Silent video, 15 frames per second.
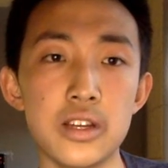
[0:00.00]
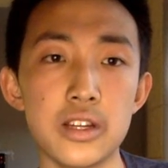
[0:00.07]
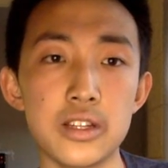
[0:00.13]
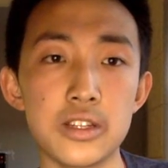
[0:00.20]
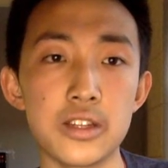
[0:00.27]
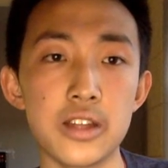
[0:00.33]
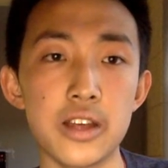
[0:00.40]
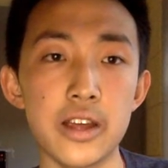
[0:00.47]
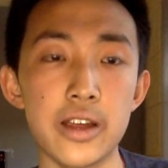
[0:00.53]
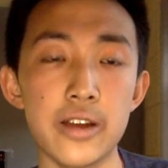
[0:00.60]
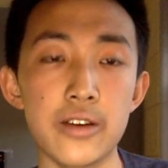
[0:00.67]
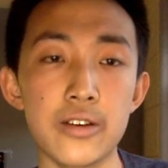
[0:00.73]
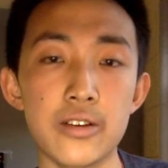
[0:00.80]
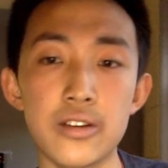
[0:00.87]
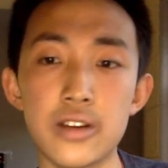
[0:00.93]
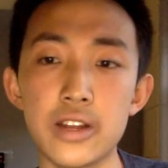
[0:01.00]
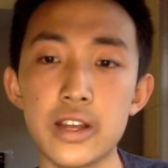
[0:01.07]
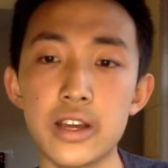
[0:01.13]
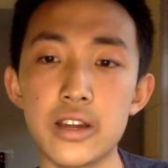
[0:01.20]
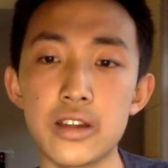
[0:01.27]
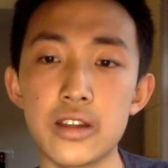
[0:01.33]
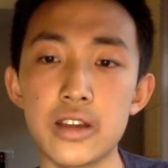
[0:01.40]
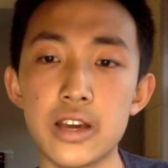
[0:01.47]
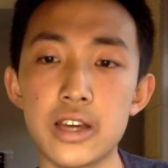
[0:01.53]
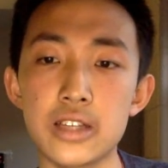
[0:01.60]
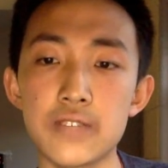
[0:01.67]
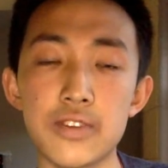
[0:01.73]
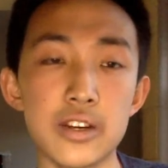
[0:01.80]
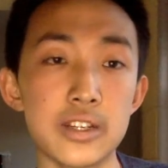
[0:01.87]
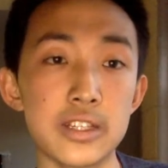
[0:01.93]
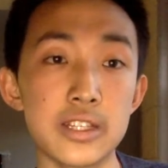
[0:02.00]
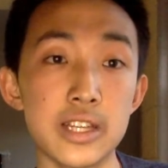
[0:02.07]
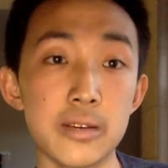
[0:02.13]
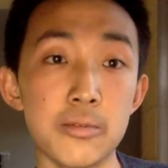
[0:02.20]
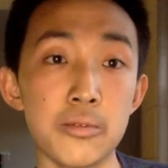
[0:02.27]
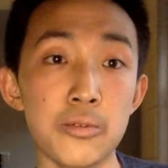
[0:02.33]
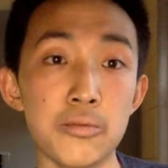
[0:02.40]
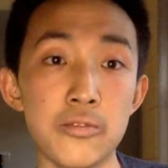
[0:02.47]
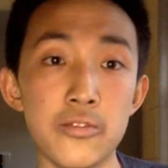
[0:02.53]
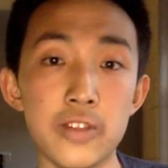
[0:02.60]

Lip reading: the air, and it has a very stable